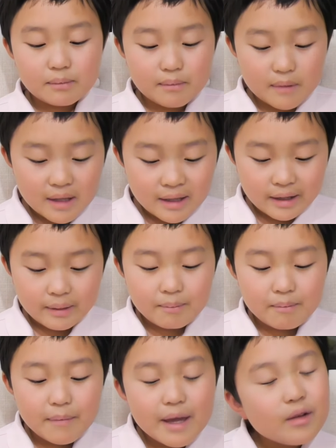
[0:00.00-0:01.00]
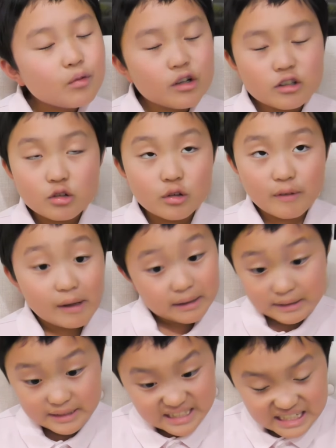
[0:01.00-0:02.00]
it, uh, Min was sort of like
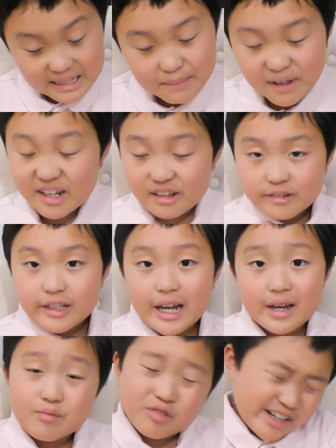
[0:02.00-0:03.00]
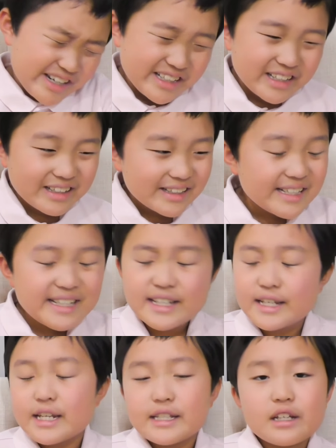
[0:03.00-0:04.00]
a demon inside him, right? He didn't
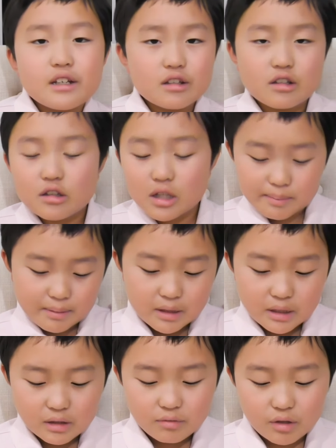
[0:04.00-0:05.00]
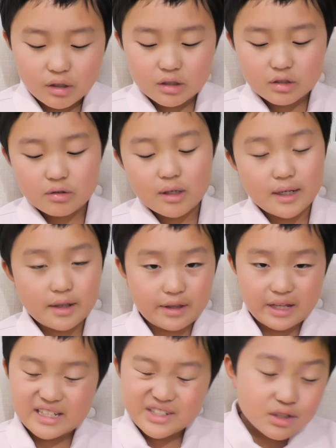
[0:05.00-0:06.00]
eat, he didn't sleep, he didn't really do
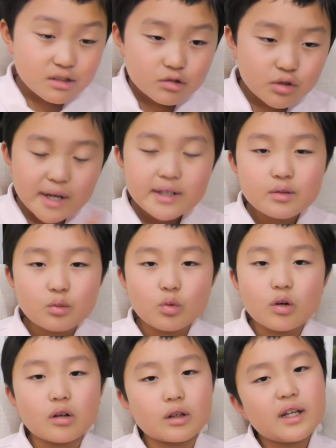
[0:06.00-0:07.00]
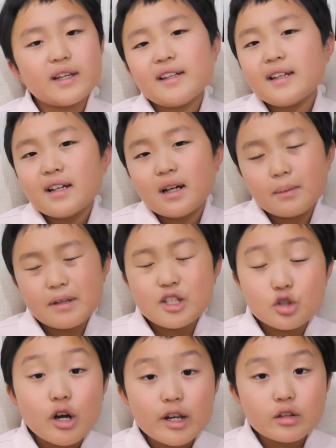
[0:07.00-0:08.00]
anything. He just tried to work. Um, he
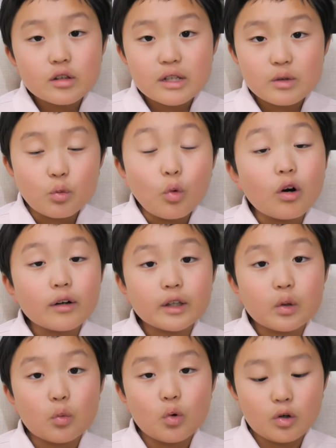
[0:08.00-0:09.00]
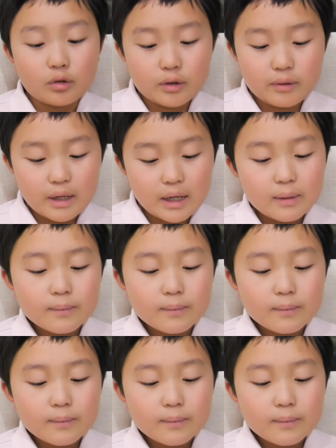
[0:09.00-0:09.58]
tried, he worked and worked, right?